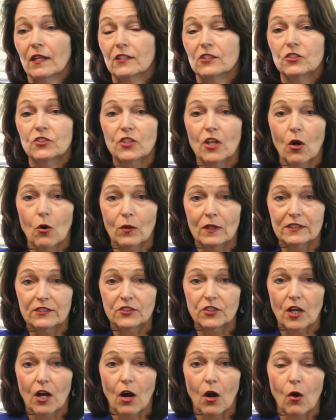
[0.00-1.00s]

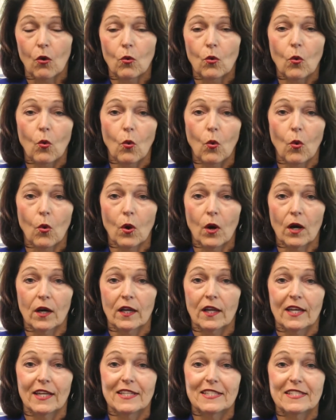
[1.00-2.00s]
So-and-so, or
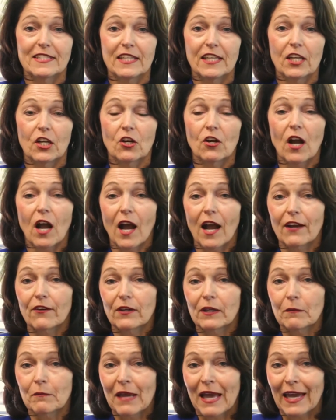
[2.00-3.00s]
dear
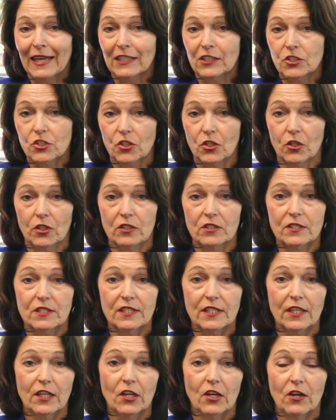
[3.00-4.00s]
hiring manager,
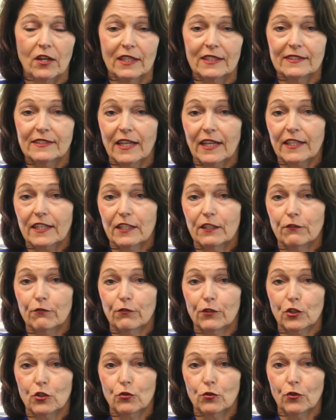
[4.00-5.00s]
dear executive
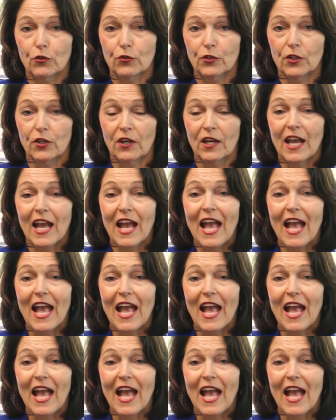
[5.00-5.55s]
recruiter,